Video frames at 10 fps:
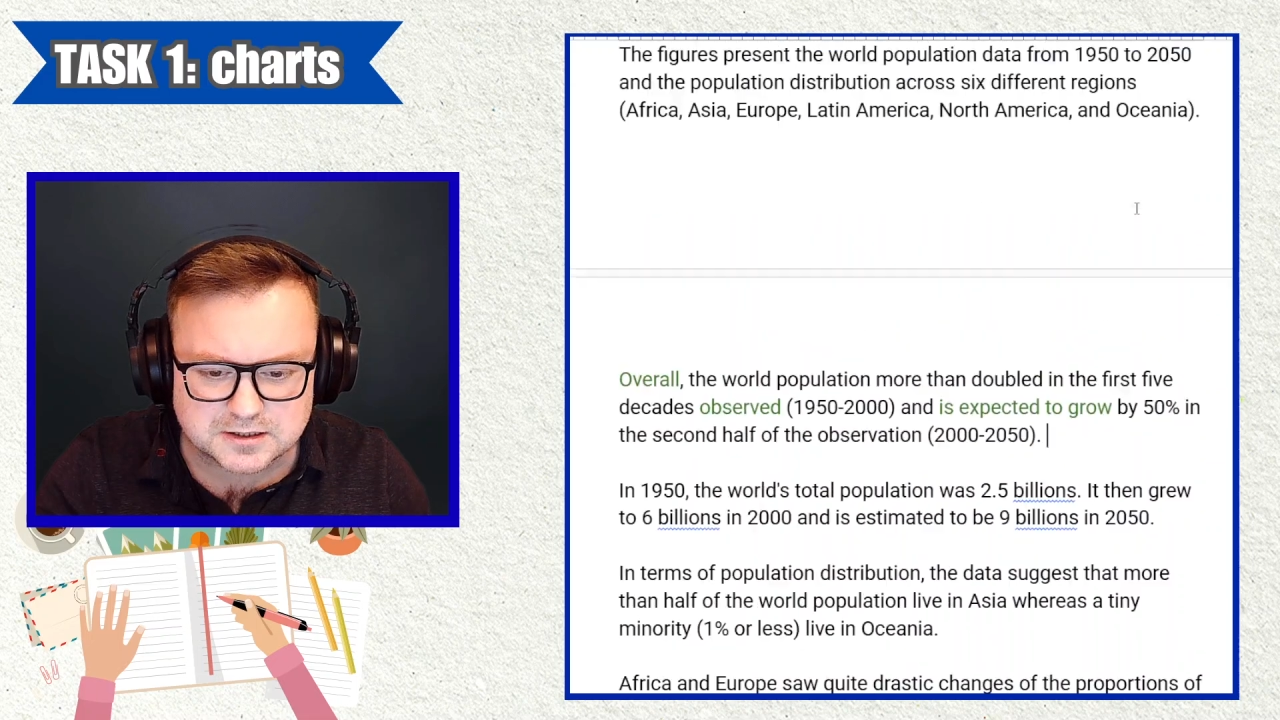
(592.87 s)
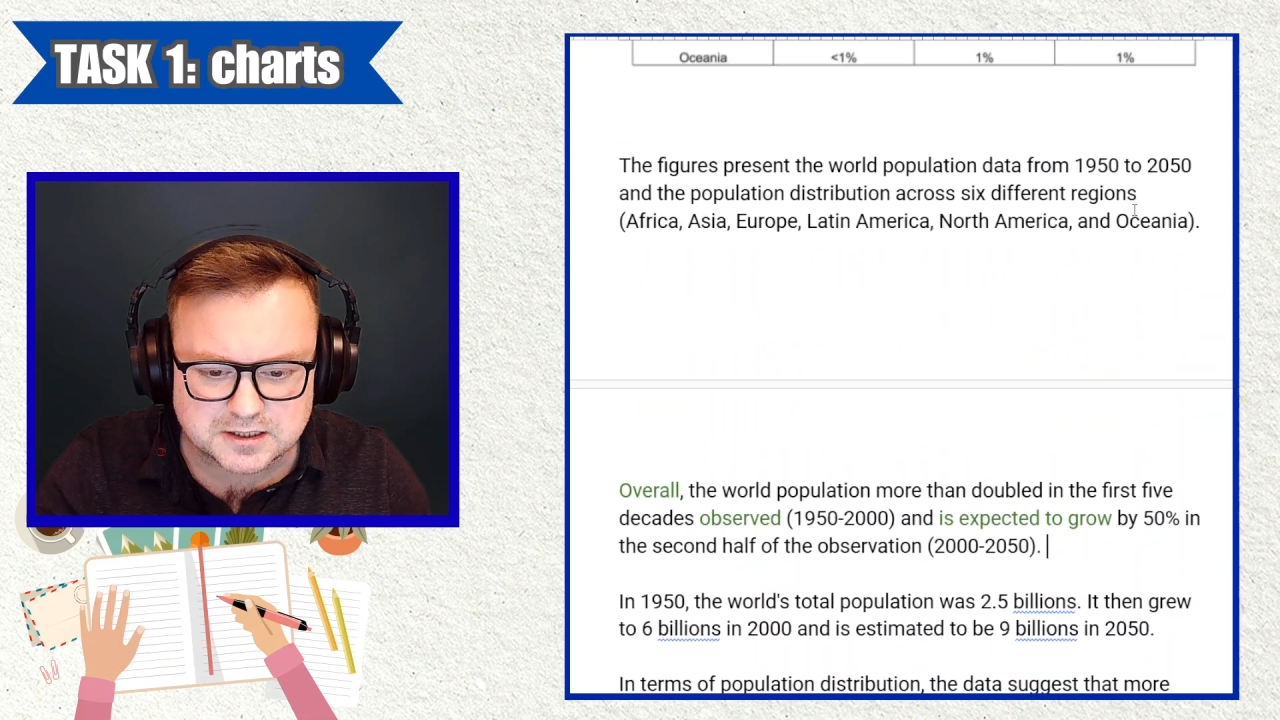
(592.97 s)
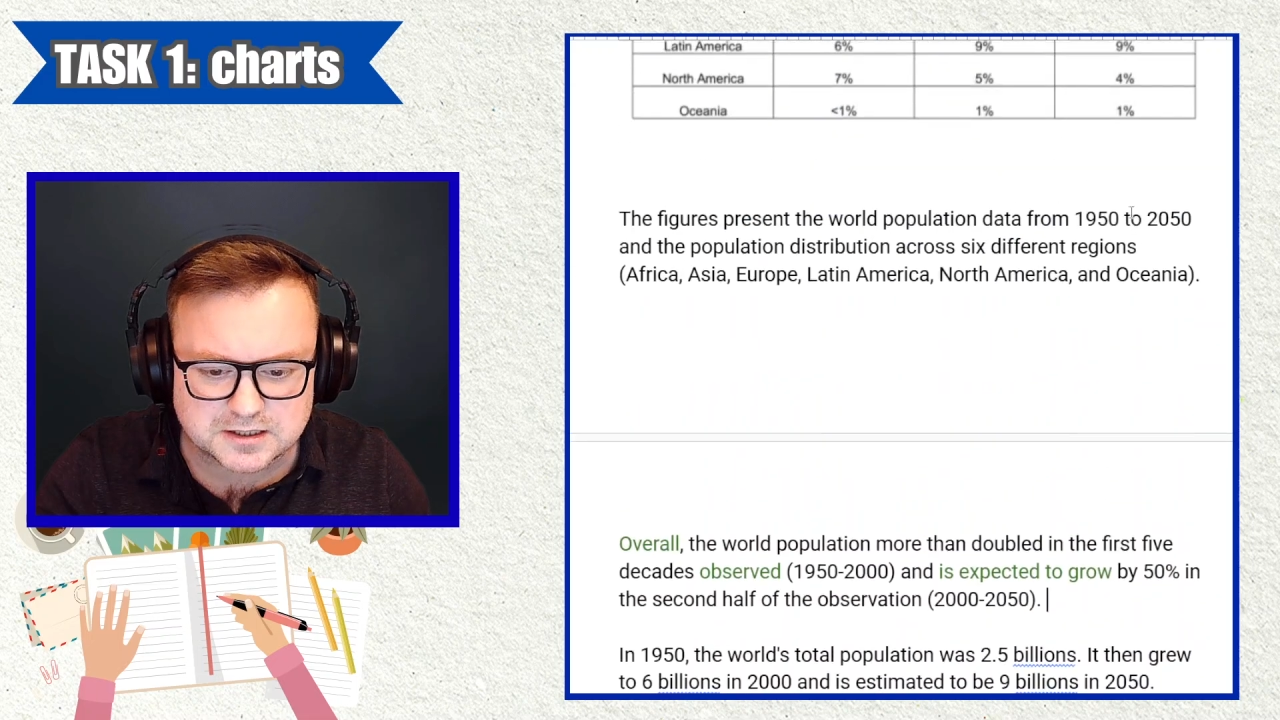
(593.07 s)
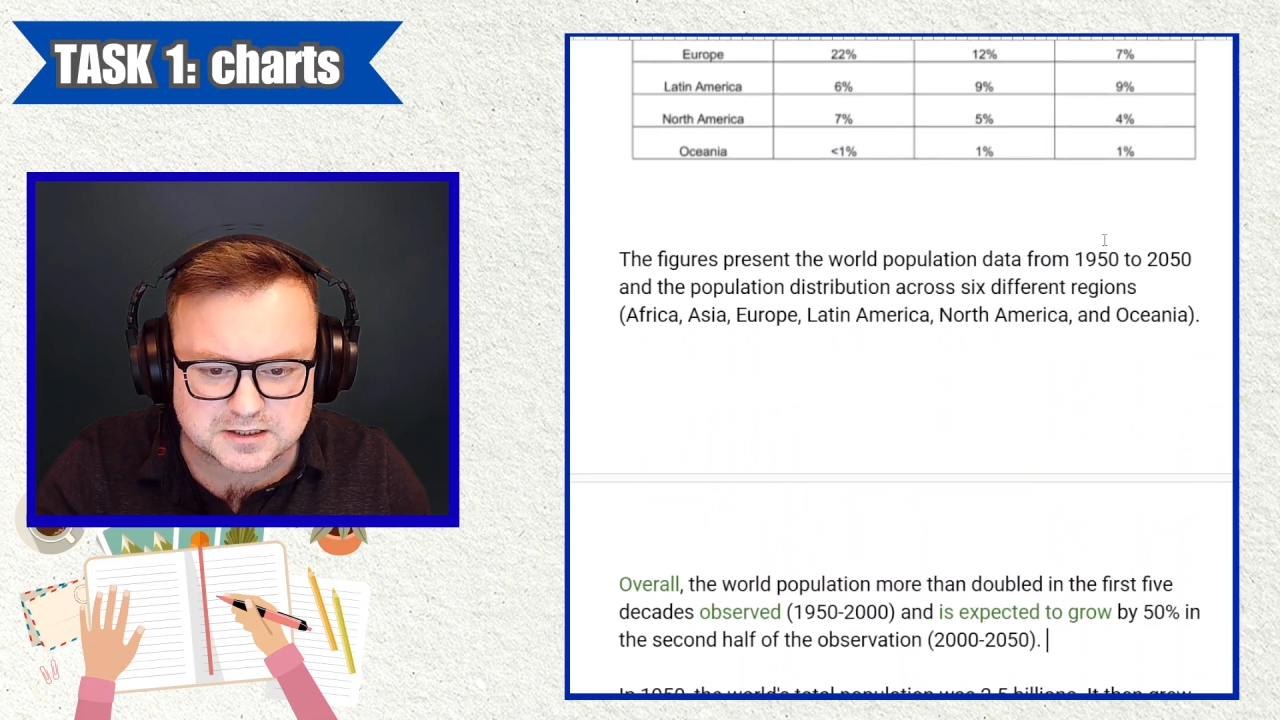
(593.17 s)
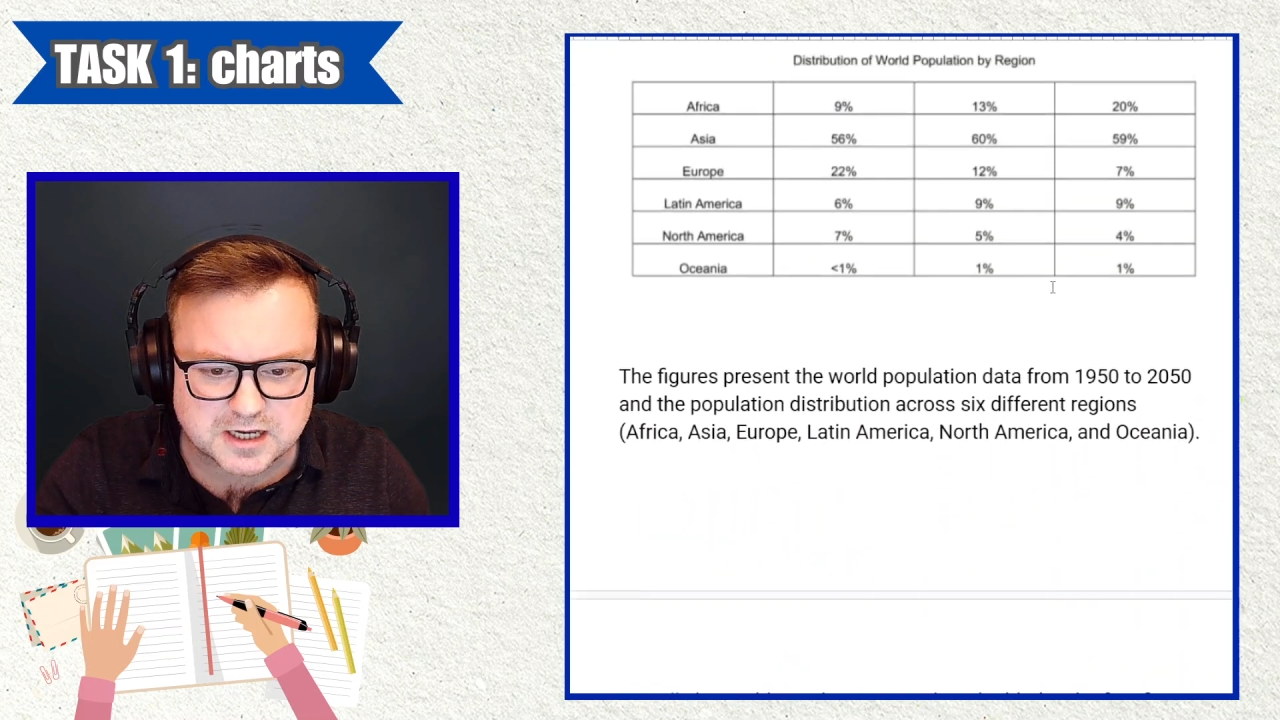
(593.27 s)

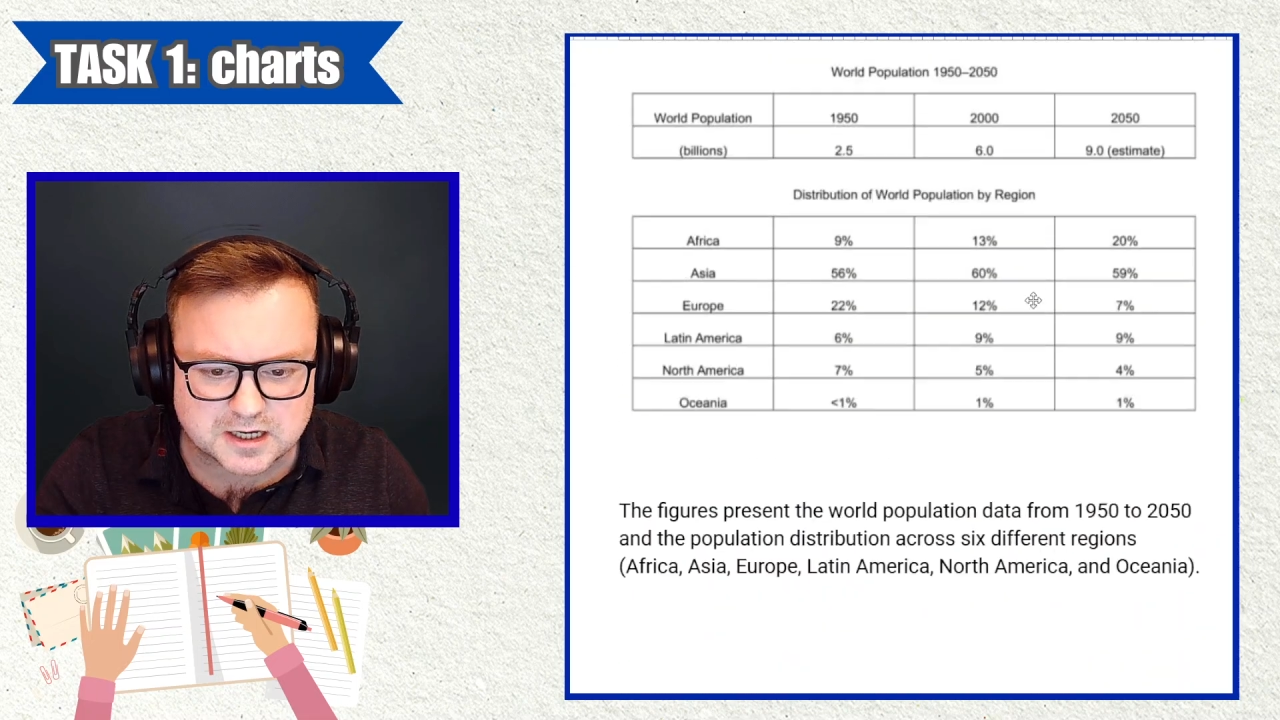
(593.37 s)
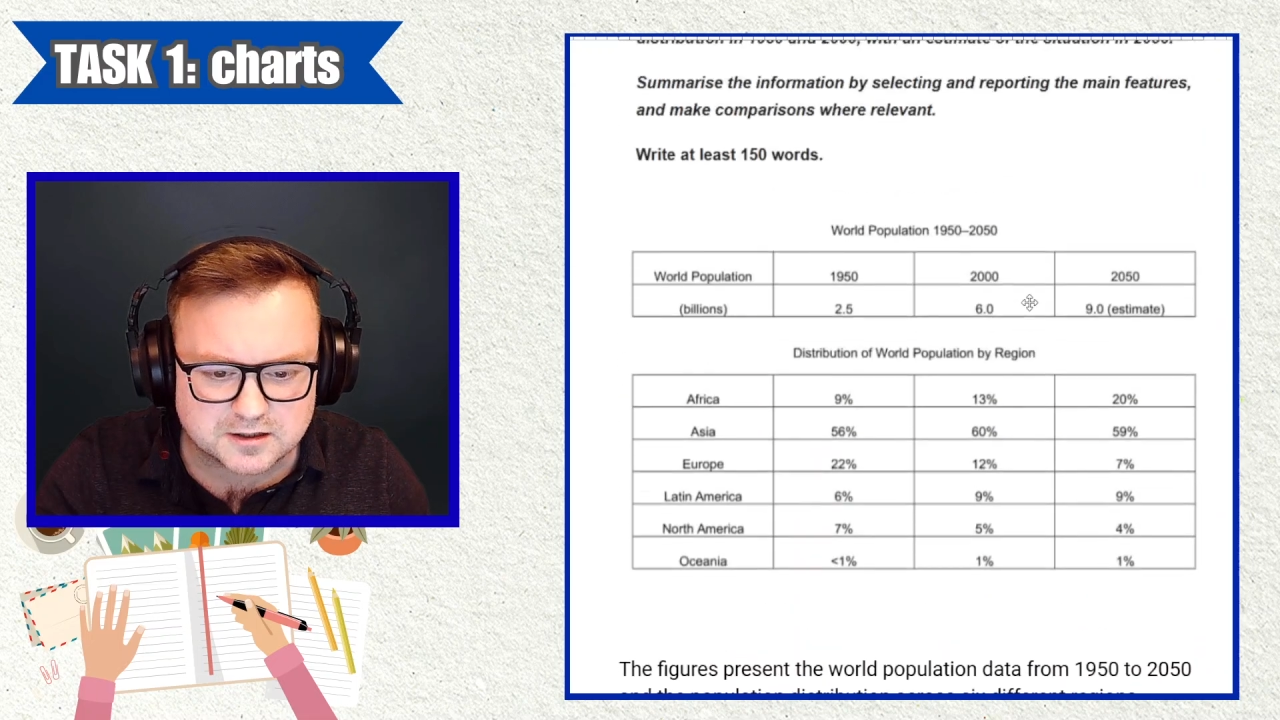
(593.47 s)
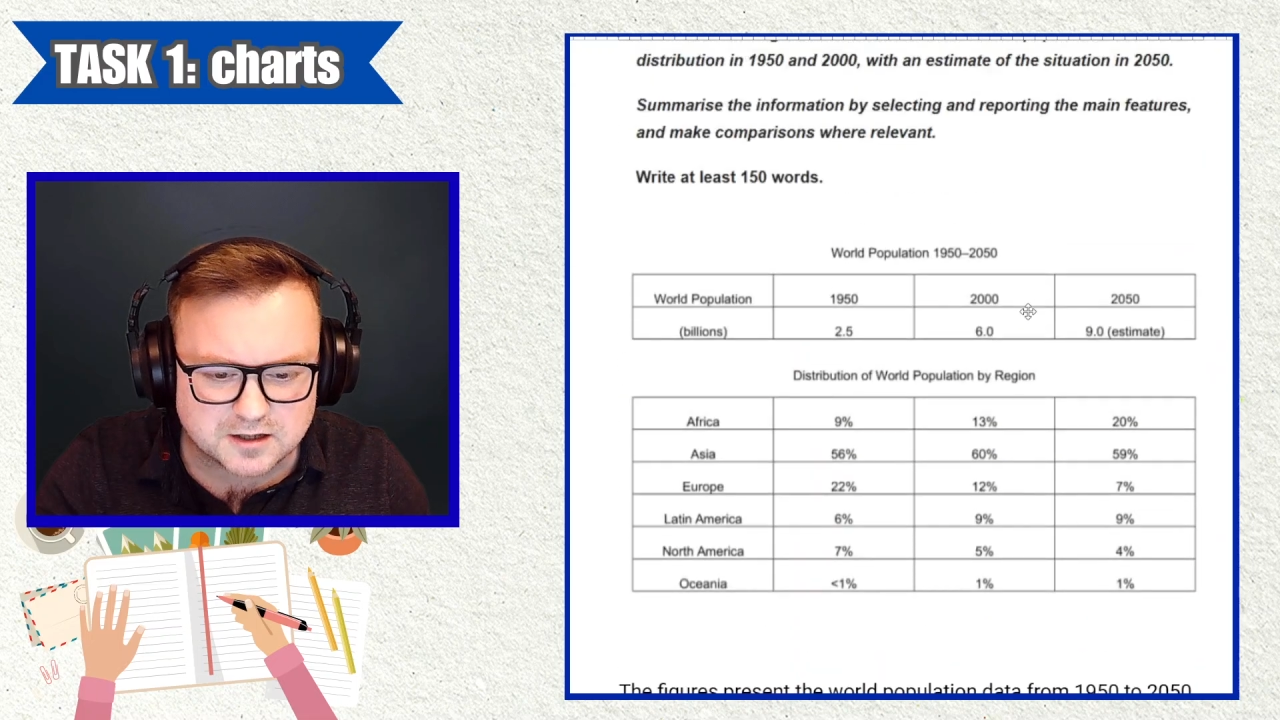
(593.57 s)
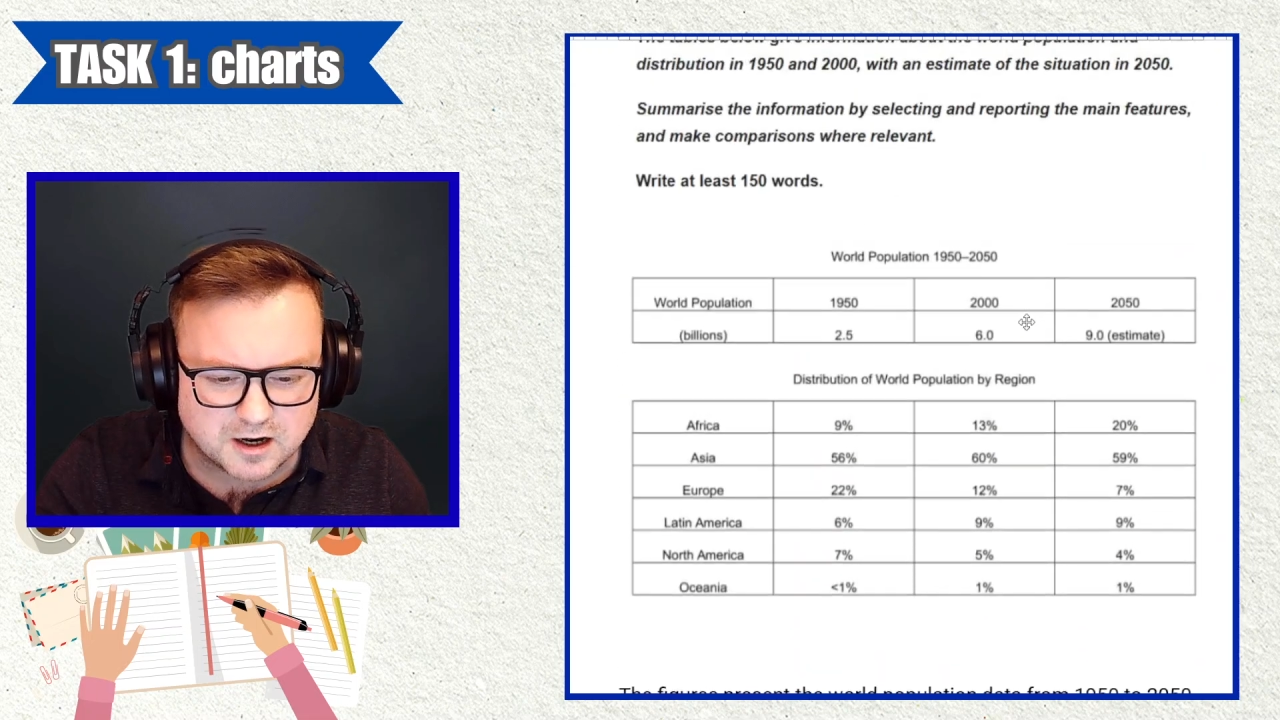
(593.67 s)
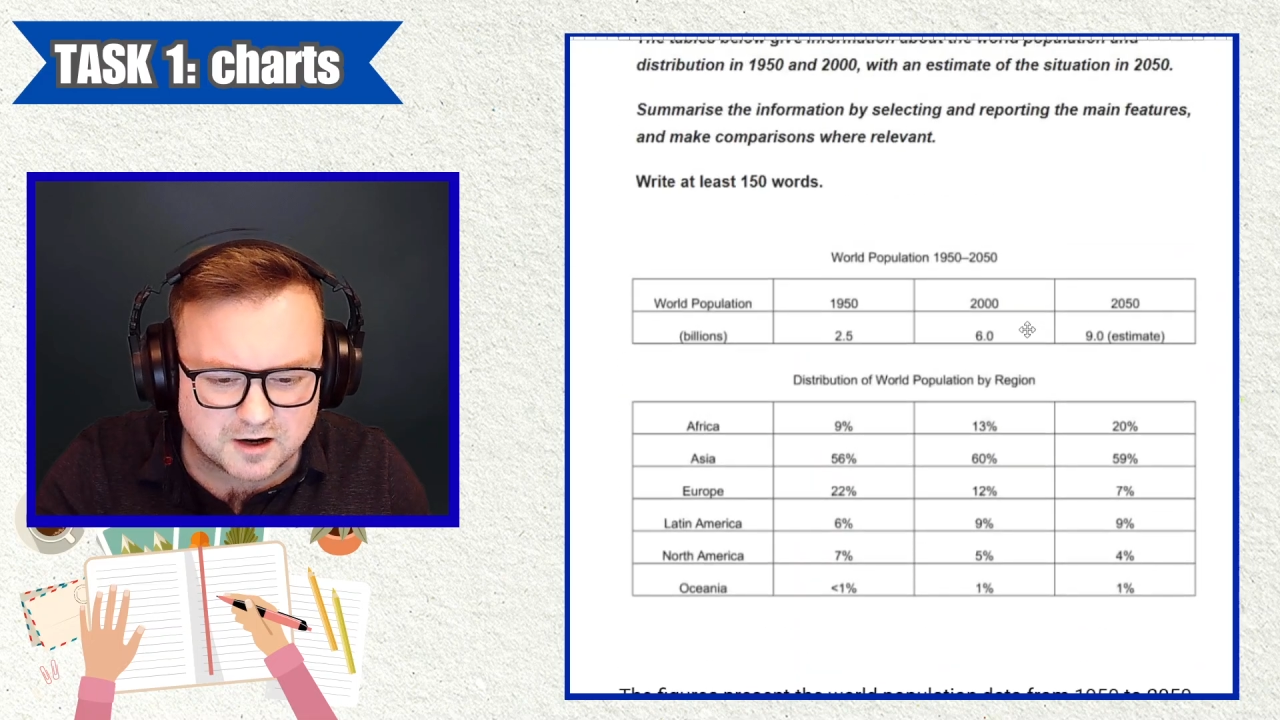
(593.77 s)
in the
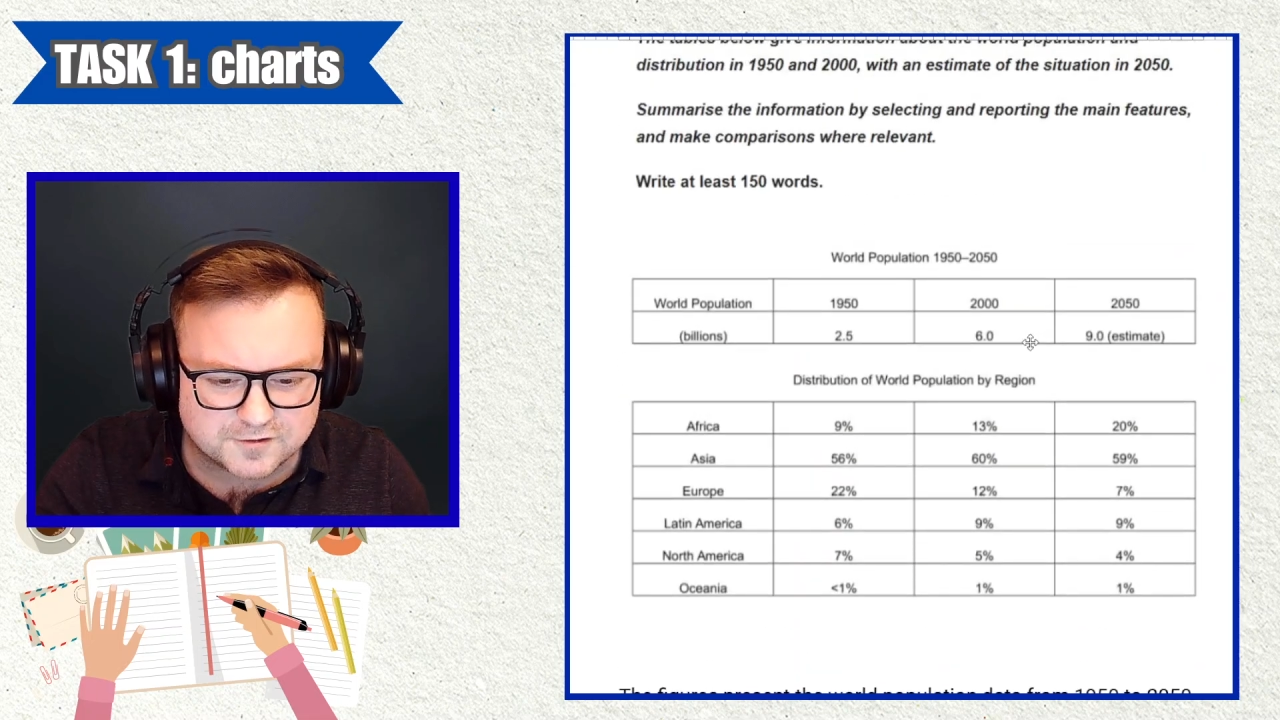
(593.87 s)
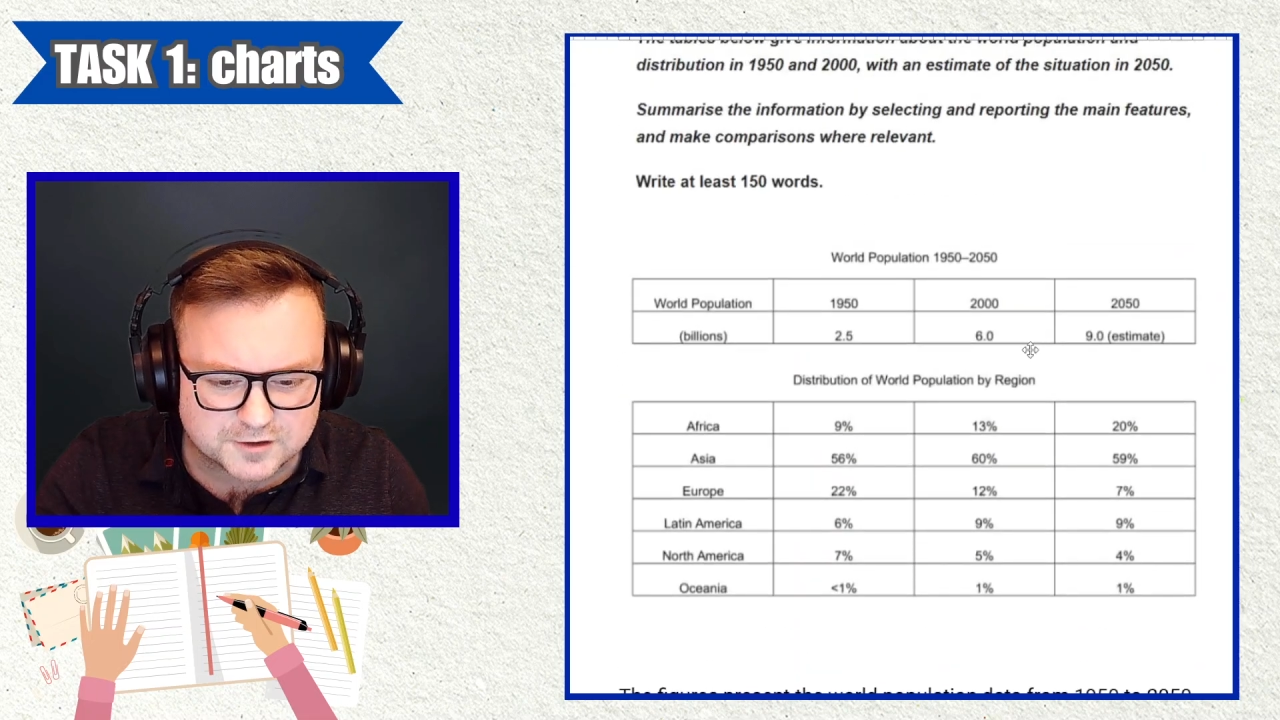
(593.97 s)
second half.